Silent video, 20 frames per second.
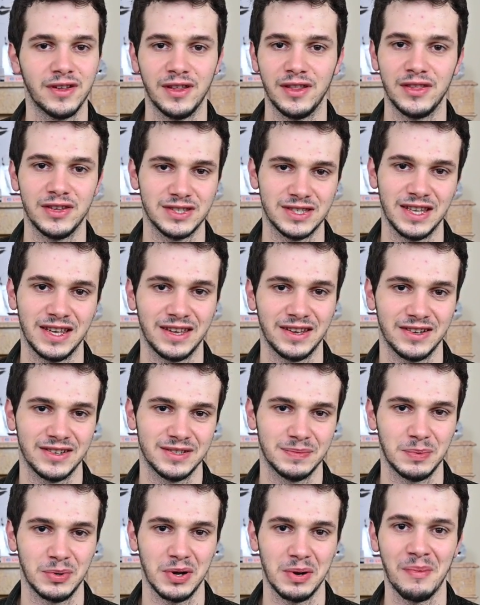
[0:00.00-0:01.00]
the sneakers
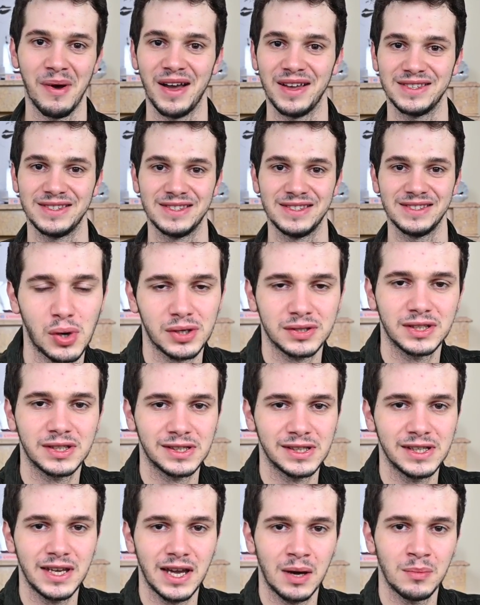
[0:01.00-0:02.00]
pretty much.
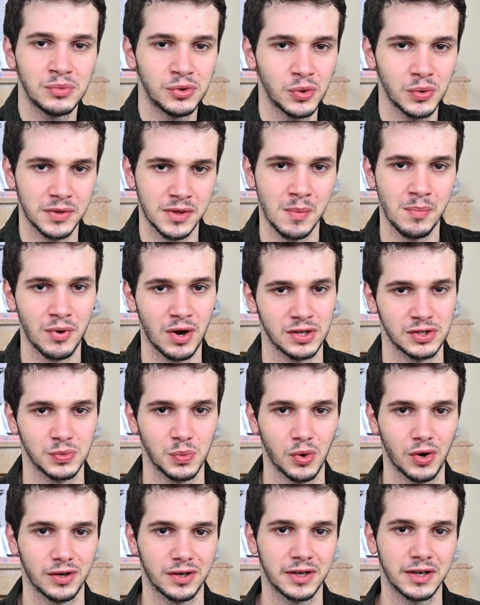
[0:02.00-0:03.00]
Practically, I'm doing the brand's
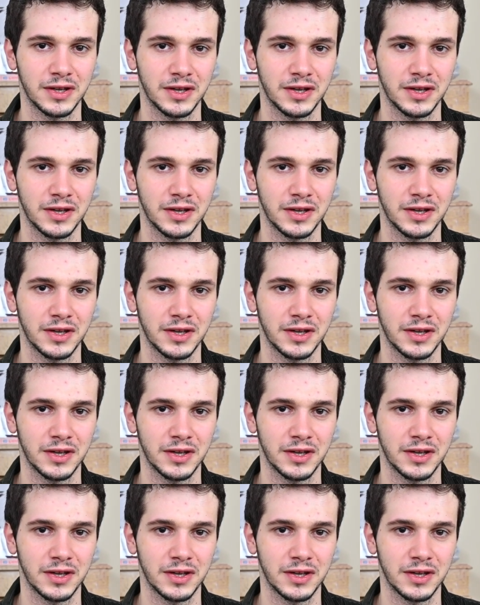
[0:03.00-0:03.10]
work in